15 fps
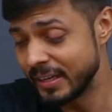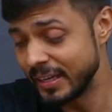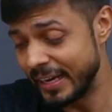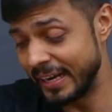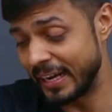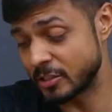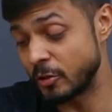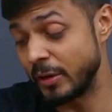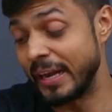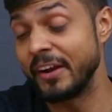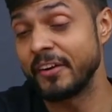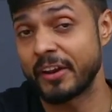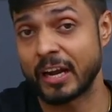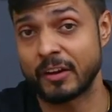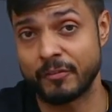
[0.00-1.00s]
It actually
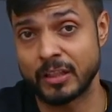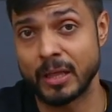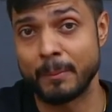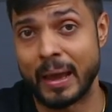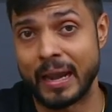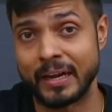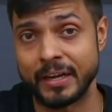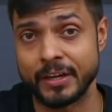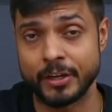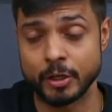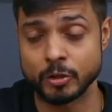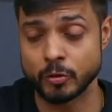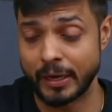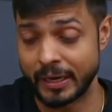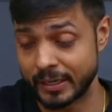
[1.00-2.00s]
interact with the melanin
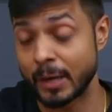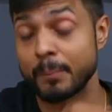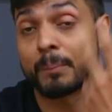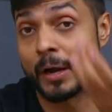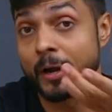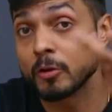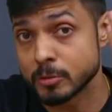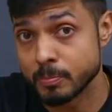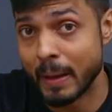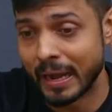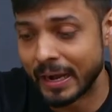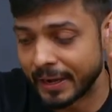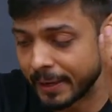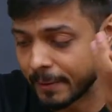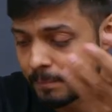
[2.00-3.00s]
tissue. It can produce
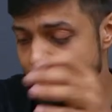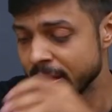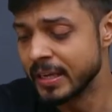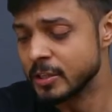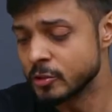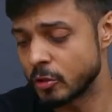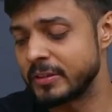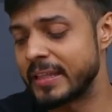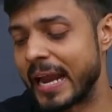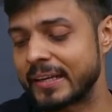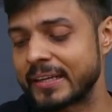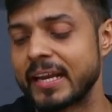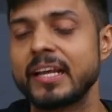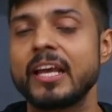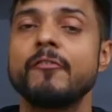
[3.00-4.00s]
melanin, so that
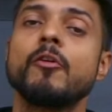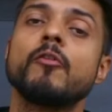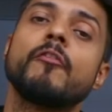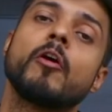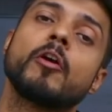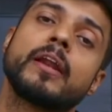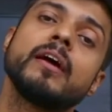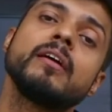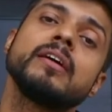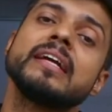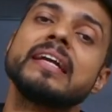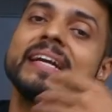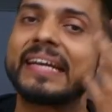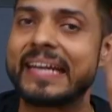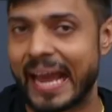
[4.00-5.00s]
can give you what, a
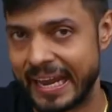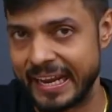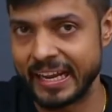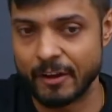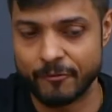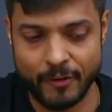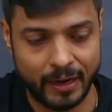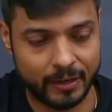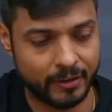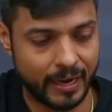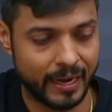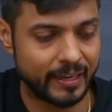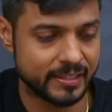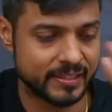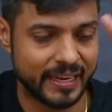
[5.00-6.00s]
tanning effect,
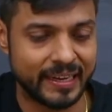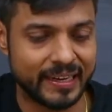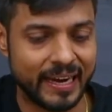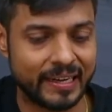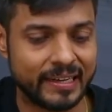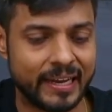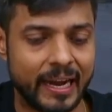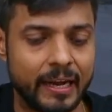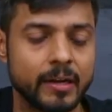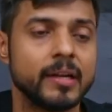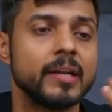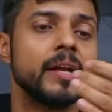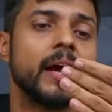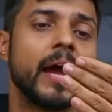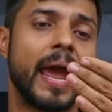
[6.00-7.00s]
right? Skin get tan.
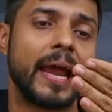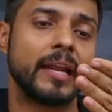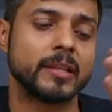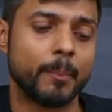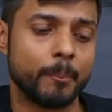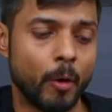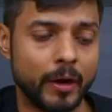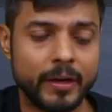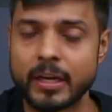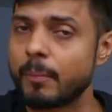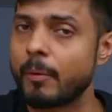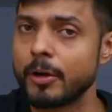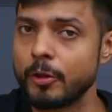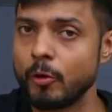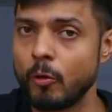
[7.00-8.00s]
And the point
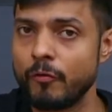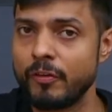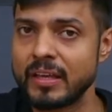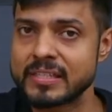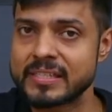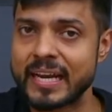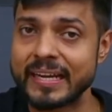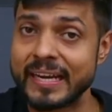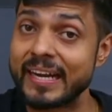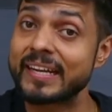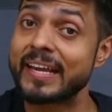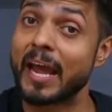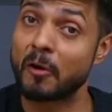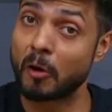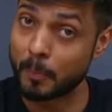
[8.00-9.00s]
about UV is that it
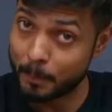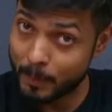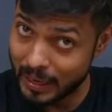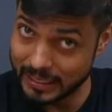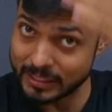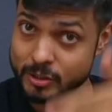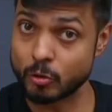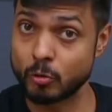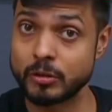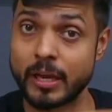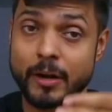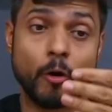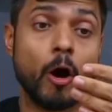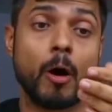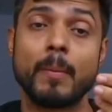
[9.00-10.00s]
cannot pass through the
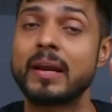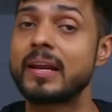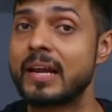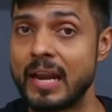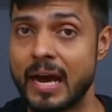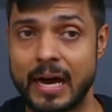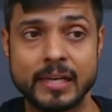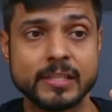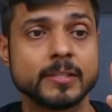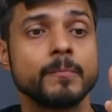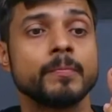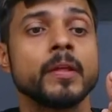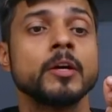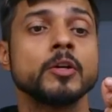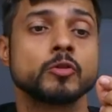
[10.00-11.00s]
normal glass.
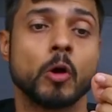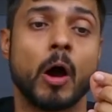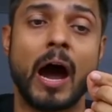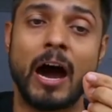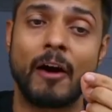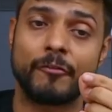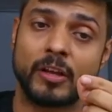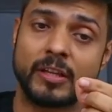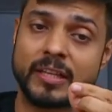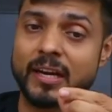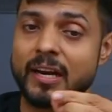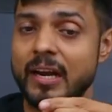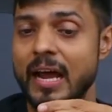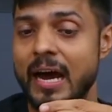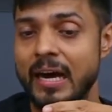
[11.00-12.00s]
So after the
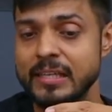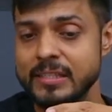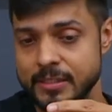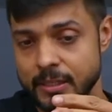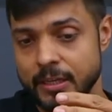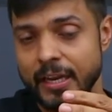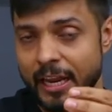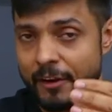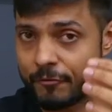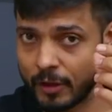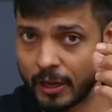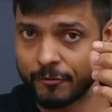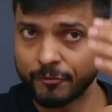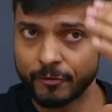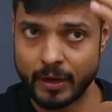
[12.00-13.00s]
glass,
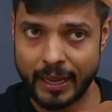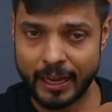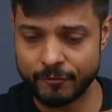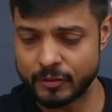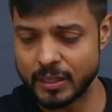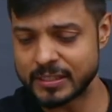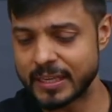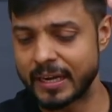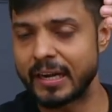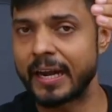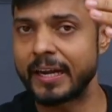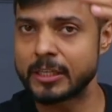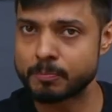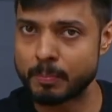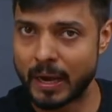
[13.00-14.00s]
if the sunlight
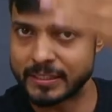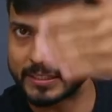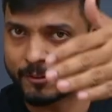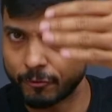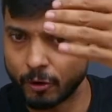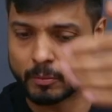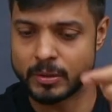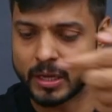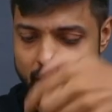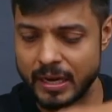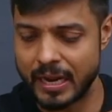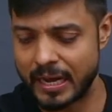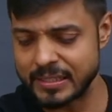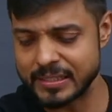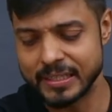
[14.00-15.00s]
is passing from the
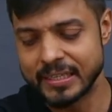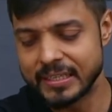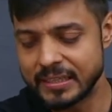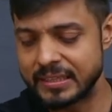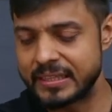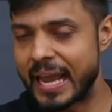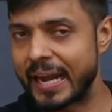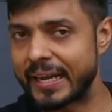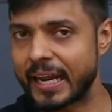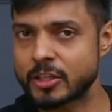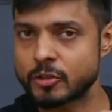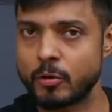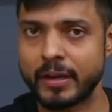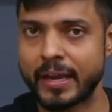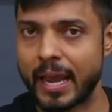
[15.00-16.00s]
glass, that
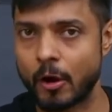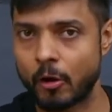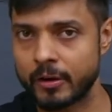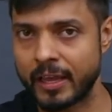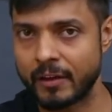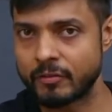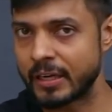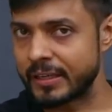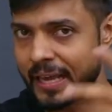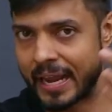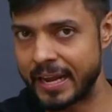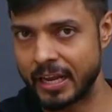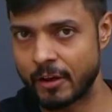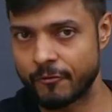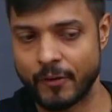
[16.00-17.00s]
actually cannot give the
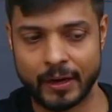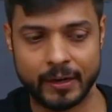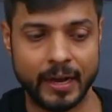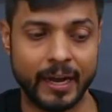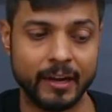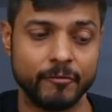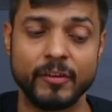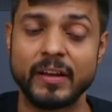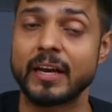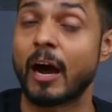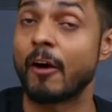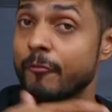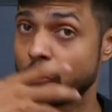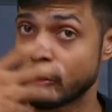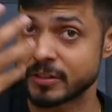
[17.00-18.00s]
tanning effect, right? We
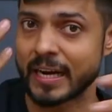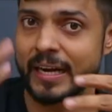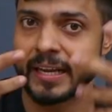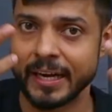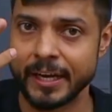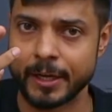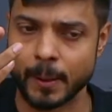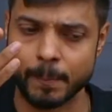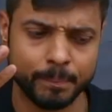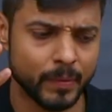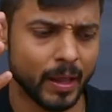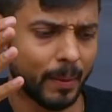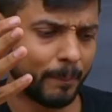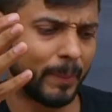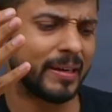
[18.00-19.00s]
of course get heat up,
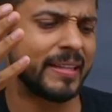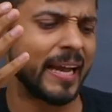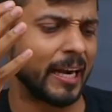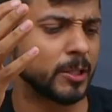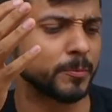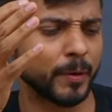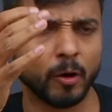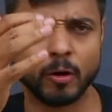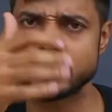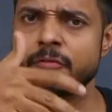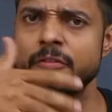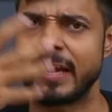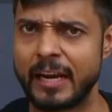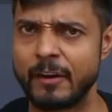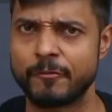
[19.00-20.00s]
but that is because of
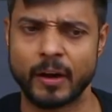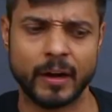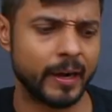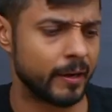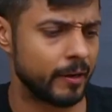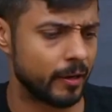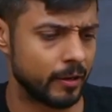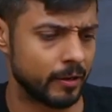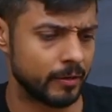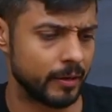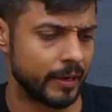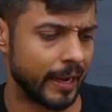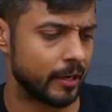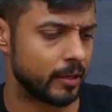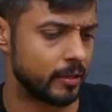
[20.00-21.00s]
the infrared,
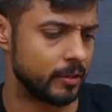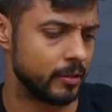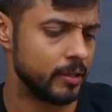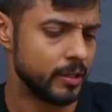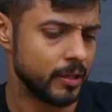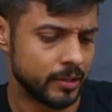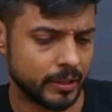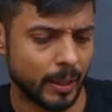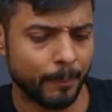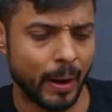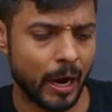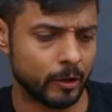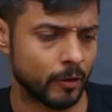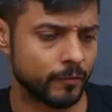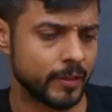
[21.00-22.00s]
the
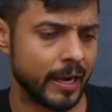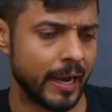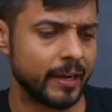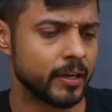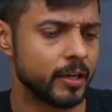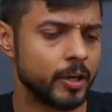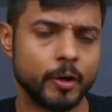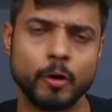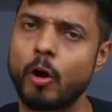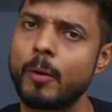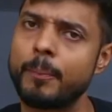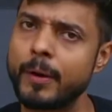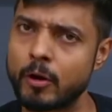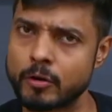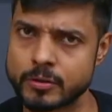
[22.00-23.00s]
part of the light, not
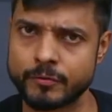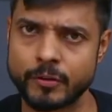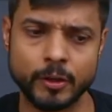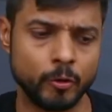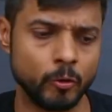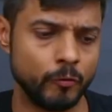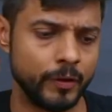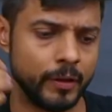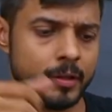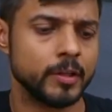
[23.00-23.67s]
because of the UV.